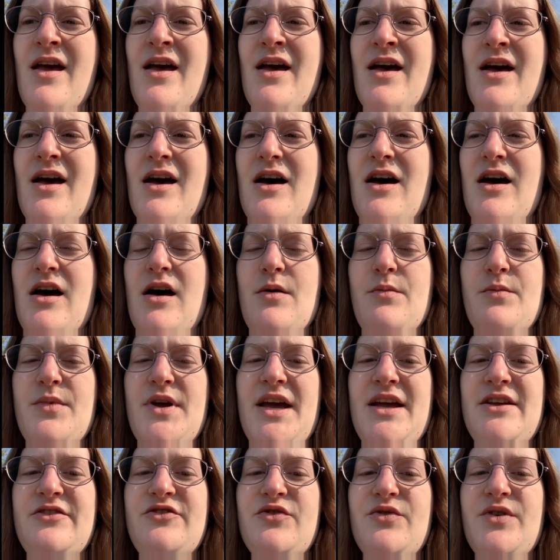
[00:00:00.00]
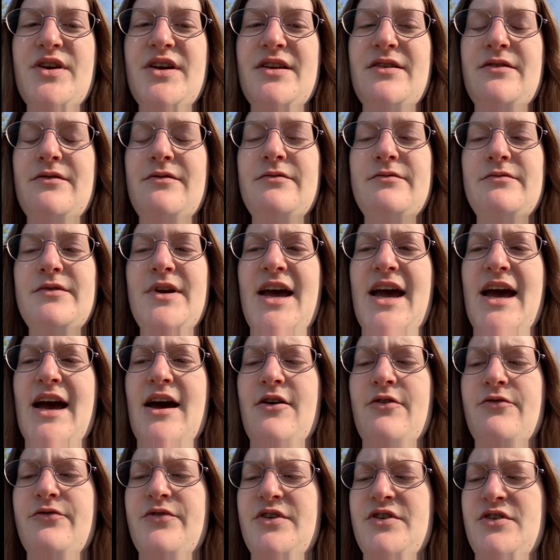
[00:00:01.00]
And you can
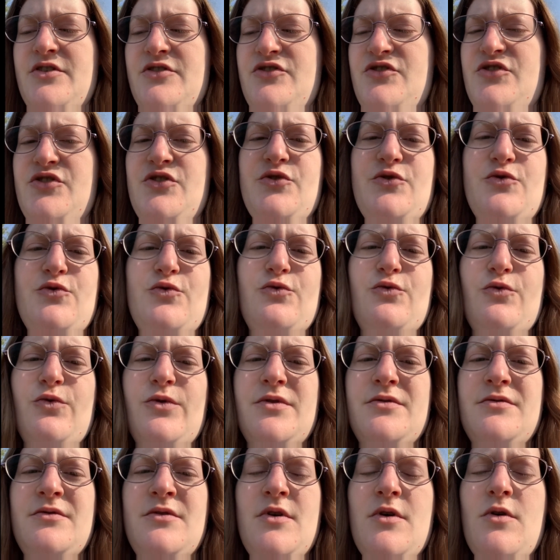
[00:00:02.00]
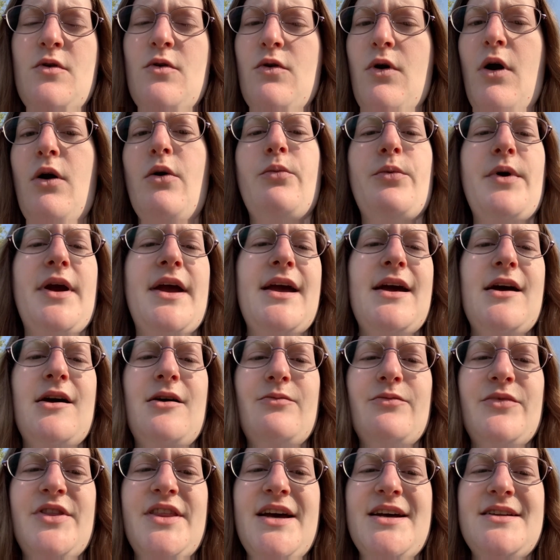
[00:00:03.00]
have a ewe or
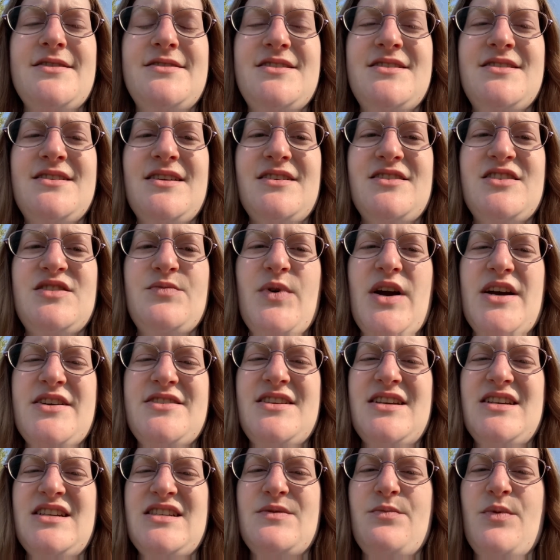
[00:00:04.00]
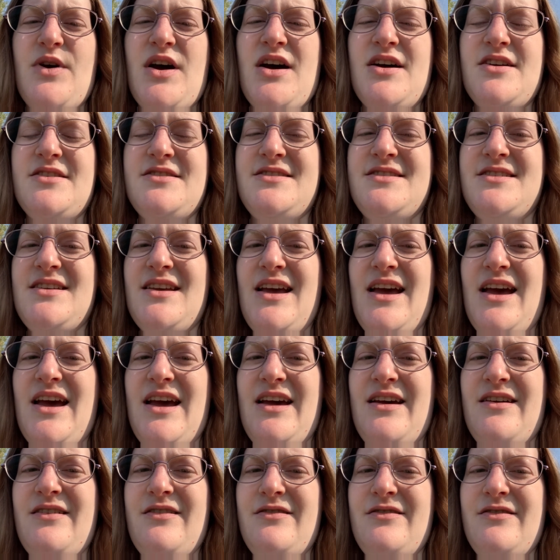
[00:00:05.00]
ram that's expressing spots,
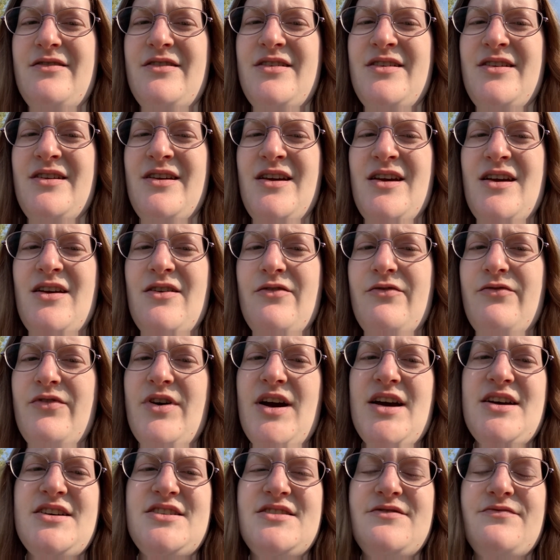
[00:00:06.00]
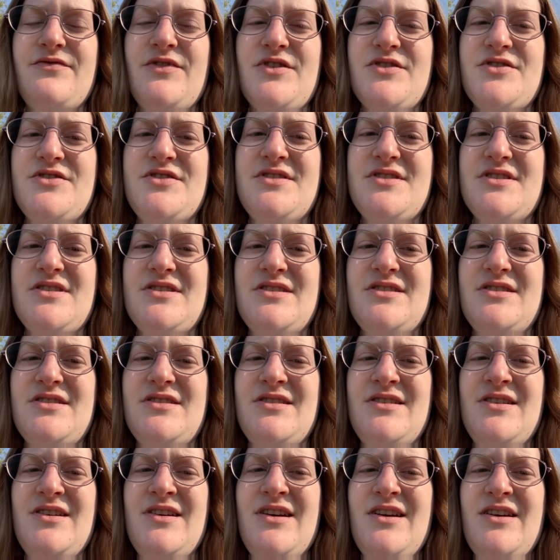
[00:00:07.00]
and vice versa.
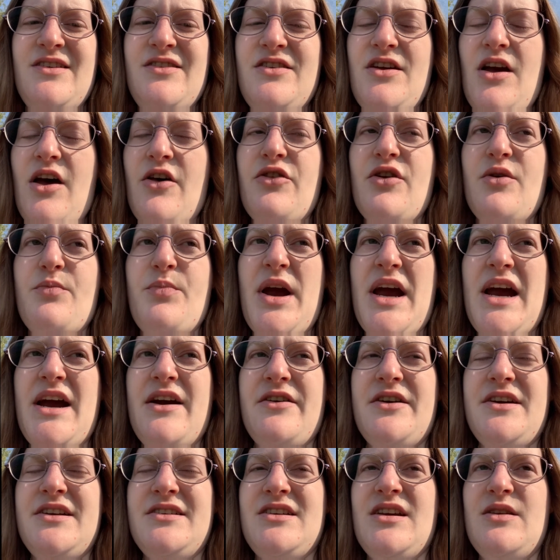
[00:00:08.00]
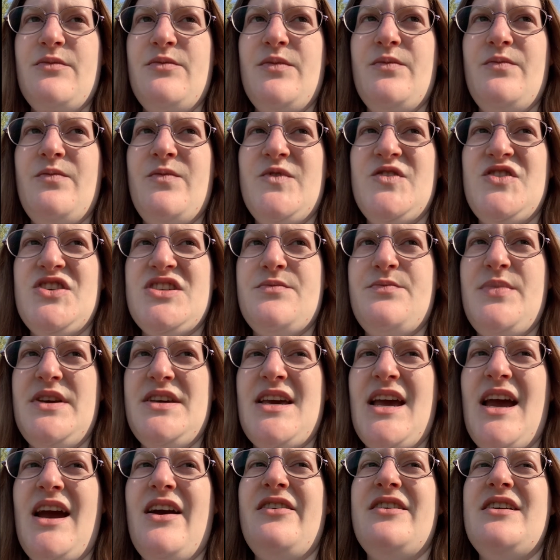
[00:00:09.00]
The other parent can just be
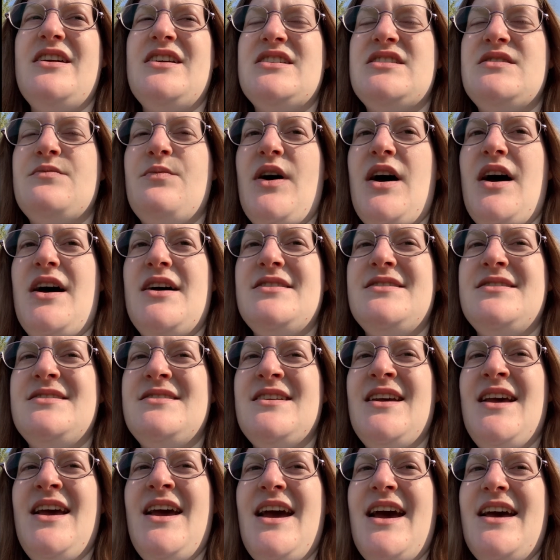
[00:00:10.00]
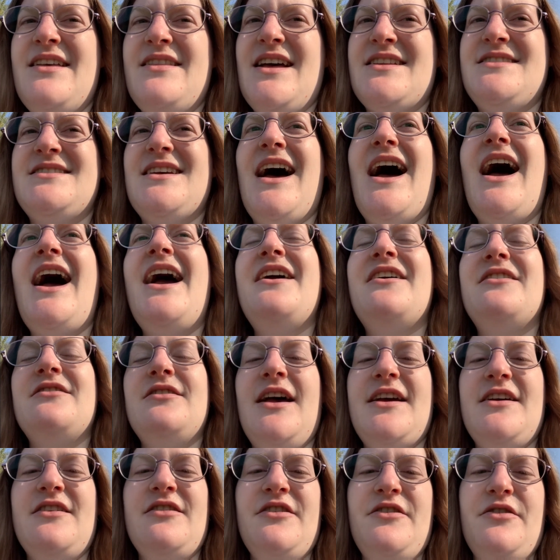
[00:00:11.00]
carrying spots, and that's a higher
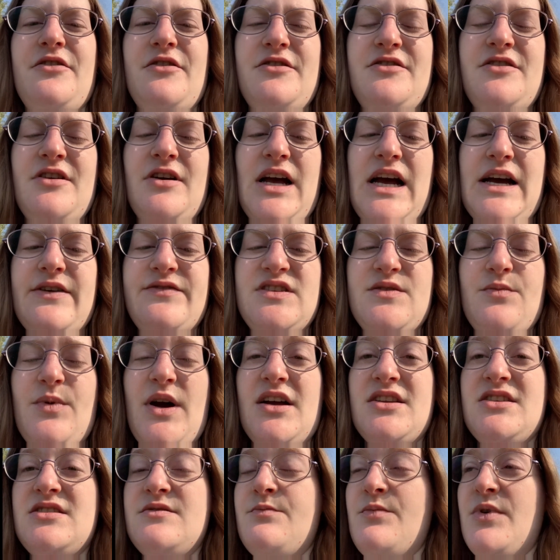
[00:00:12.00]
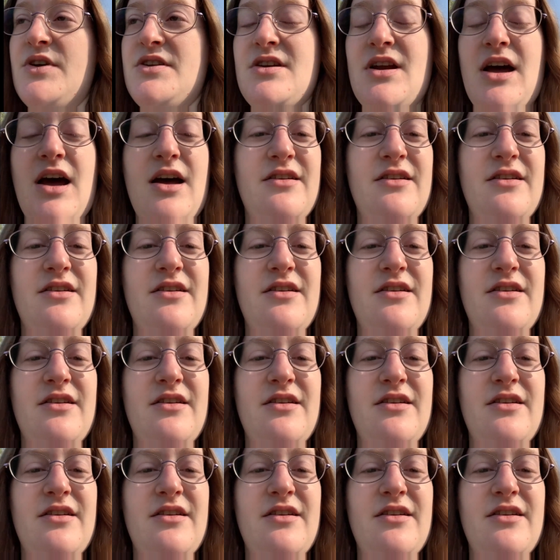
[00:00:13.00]
likelihood you'll have spots, but not